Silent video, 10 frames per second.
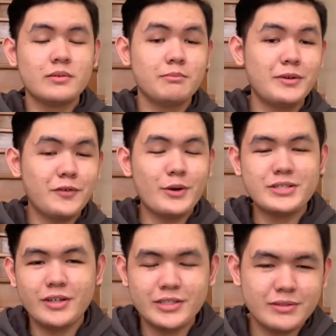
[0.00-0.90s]
Before I
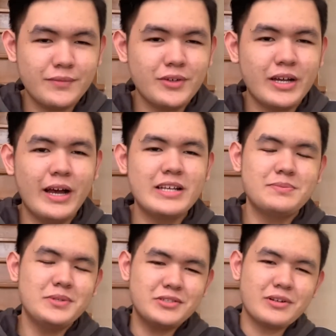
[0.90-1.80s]
start this review guys,
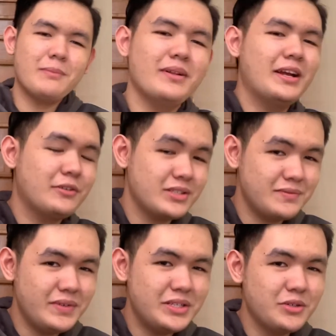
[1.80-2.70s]
please drop a like on this
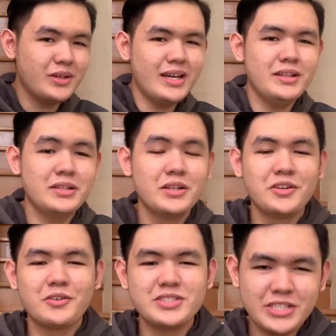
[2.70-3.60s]
video and
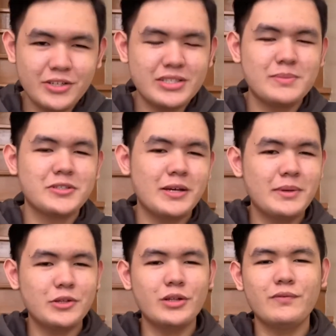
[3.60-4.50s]
consider
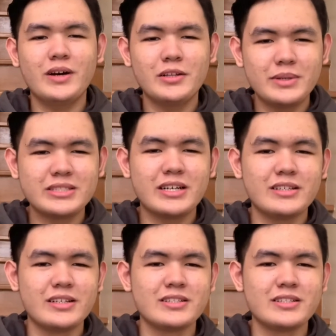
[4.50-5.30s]
subscribing to the following channel.